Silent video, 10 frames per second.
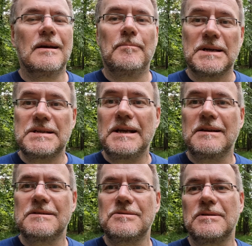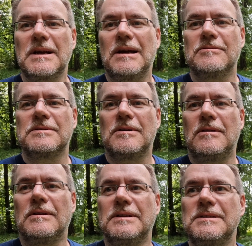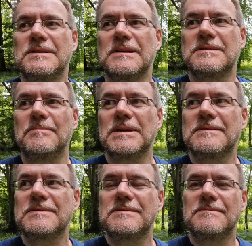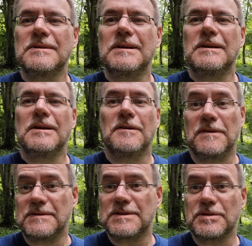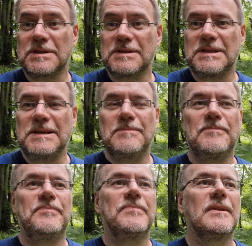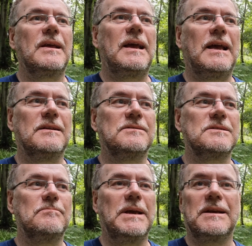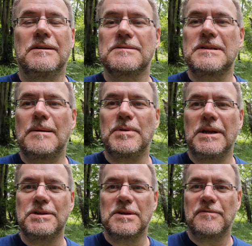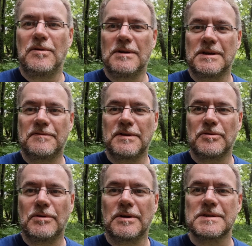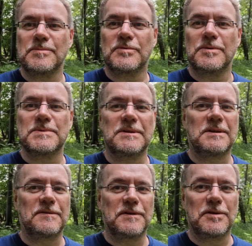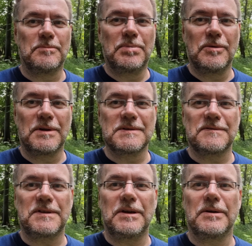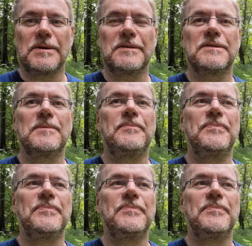But taking into account all these estimates of uncertainty and making this tabulation of all the different organism groups and the different components of the Earth,